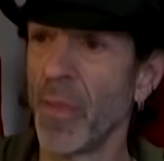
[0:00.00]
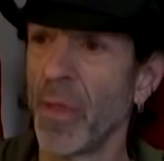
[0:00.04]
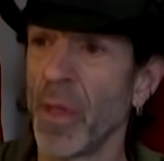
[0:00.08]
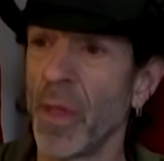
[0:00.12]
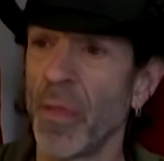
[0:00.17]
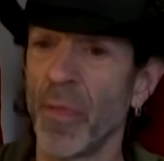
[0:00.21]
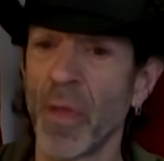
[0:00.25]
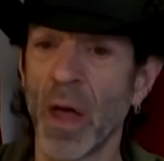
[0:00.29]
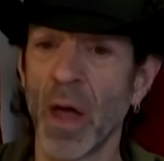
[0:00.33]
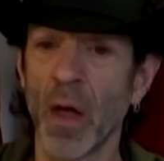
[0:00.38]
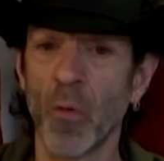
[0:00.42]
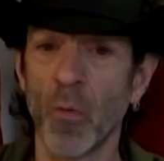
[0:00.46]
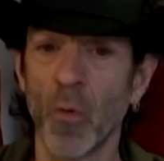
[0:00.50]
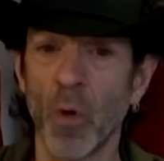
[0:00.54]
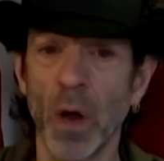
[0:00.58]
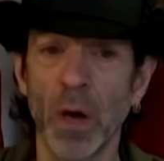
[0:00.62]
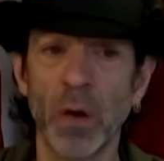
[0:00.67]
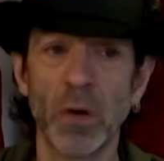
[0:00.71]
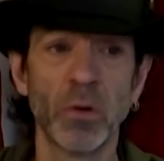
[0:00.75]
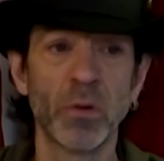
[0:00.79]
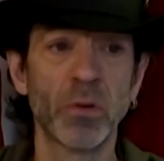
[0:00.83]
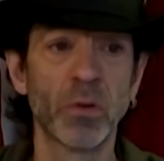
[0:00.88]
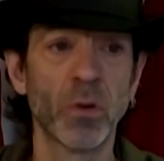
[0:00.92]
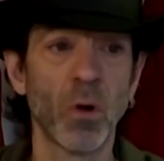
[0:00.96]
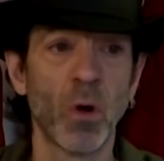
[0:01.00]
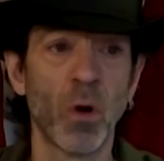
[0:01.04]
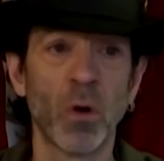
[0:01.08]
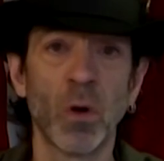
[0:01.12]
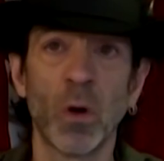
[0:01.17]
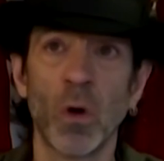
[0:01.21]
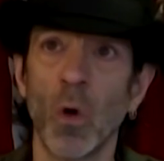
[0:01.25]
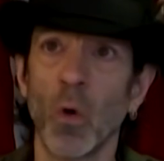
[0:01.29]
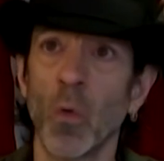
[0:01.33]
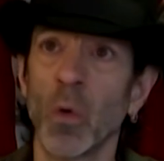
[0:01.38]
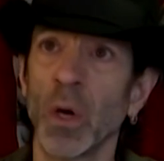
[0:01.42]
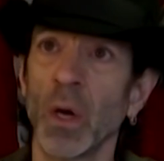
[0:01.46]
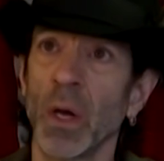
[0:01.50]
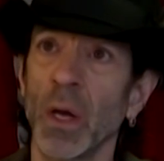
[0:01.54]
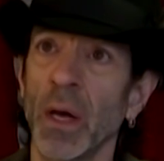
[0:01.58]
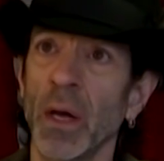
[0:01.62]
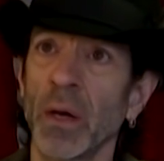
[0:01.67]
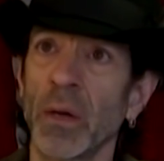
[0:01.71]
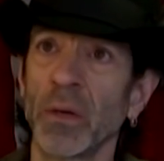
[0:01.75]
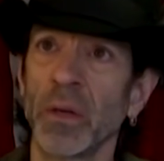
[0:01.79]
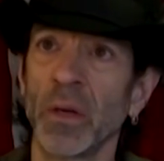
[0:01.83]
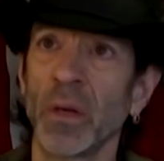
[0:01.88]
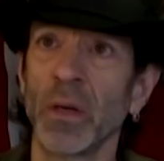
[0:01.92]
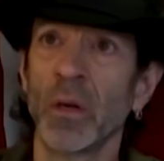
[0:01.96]
then that record started growing
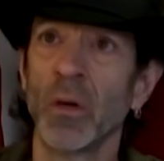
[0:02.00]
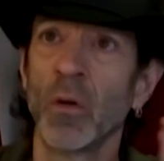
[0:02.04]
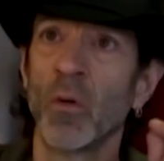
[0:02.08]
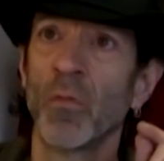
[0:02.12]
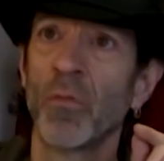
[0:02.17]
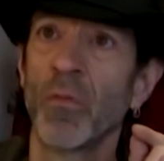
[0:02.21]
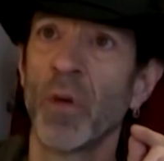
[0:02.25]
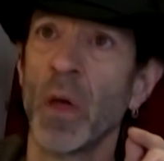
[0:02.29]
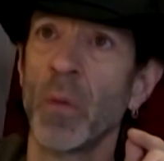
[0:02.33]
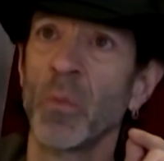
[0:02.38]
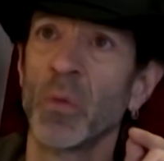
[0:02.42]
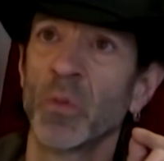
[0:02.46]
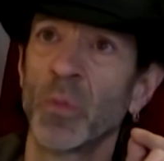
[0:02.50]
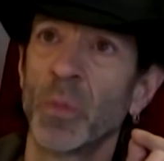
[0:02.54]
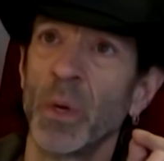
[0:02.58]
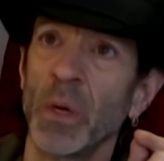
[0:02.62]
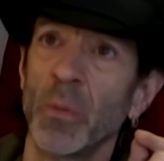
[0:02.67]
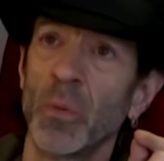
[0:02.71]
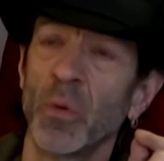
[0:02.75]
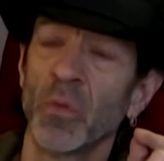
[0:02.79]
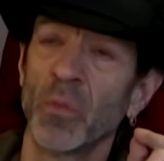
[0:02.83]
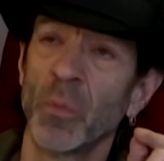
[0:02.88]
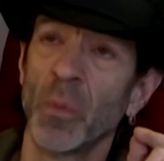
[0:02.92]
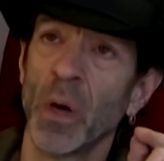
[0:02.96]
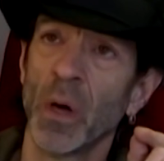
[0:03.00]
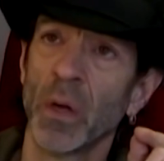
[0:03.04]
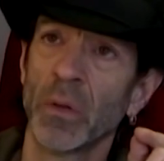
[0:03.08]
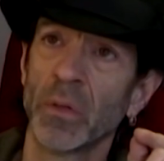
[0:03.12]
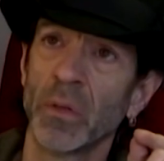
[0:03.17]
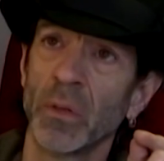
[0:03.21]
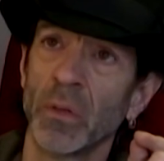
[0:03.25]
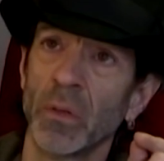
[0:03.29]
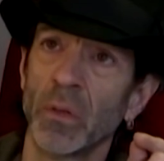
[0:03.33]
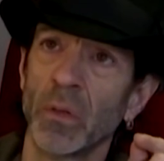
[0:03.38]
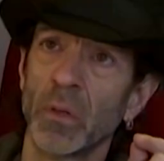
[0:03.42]
legs and getting on famous people's buses.